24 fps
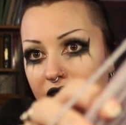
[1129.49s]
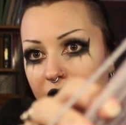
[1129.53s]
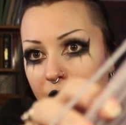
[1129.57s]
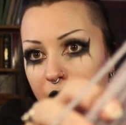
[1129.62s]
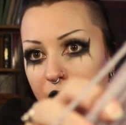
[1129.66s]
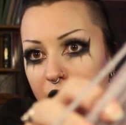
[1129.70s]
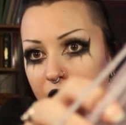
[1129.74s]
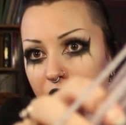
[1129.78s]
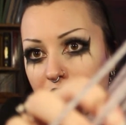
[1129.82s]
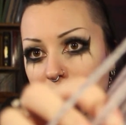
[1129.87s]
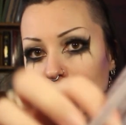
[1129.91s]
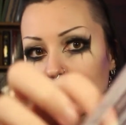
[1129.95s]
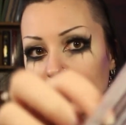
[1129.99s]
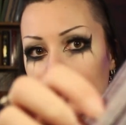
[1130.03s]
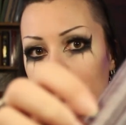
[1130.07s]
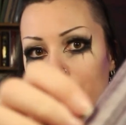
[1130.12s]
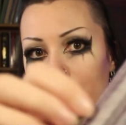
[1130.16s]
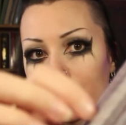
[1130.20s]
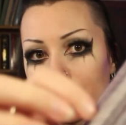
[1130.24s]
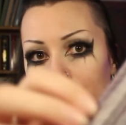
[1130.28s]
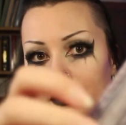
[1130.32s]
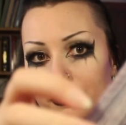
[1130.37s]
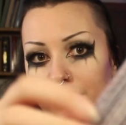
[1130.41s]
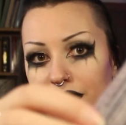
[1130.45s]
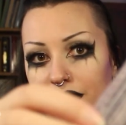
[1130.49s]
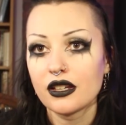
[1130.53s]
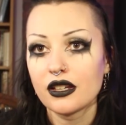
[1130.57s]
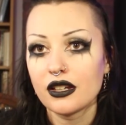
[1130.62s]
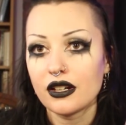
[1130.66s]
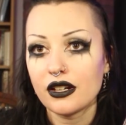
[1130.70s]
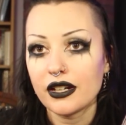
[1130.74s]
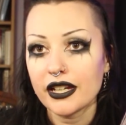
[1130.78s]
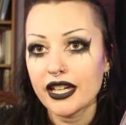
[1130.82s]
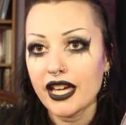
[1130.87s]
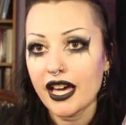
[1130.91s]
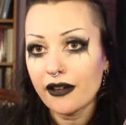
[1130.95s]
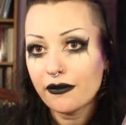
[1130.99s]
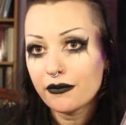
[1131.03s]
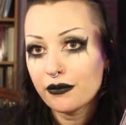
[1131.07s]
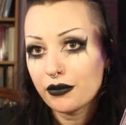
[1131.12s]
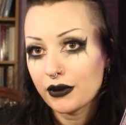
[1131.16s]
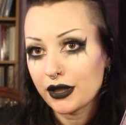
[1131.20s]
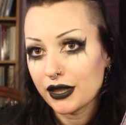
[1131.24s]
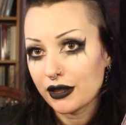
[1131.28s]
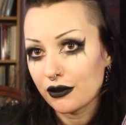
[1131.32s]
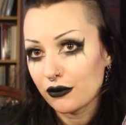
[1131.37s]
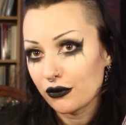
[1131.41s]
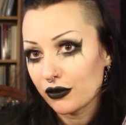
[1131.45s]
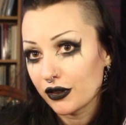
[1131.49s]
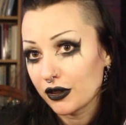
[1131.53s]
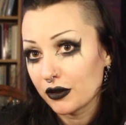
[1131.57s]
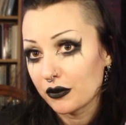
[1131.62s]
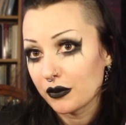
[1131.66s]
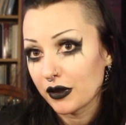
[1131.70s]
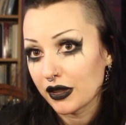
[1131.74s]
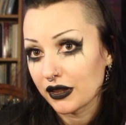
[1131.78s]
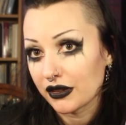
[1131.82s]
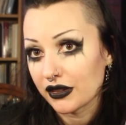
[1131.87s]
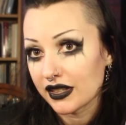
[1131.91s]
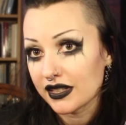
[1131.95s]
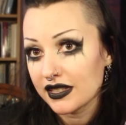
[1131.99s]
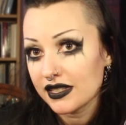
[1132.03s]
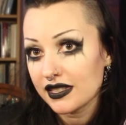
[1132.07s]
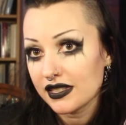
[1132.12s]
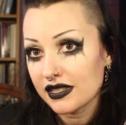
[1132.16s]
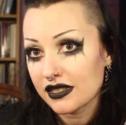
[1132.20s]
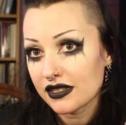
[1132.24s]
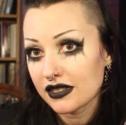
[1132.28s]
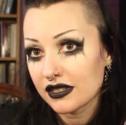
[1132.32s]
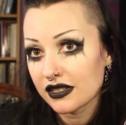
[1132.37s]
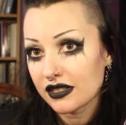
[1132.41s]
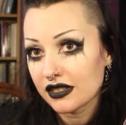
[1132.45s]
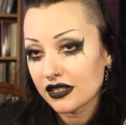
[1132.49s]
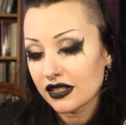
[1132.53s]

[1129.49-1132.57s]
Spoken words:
I'm sorry, but I have been filming this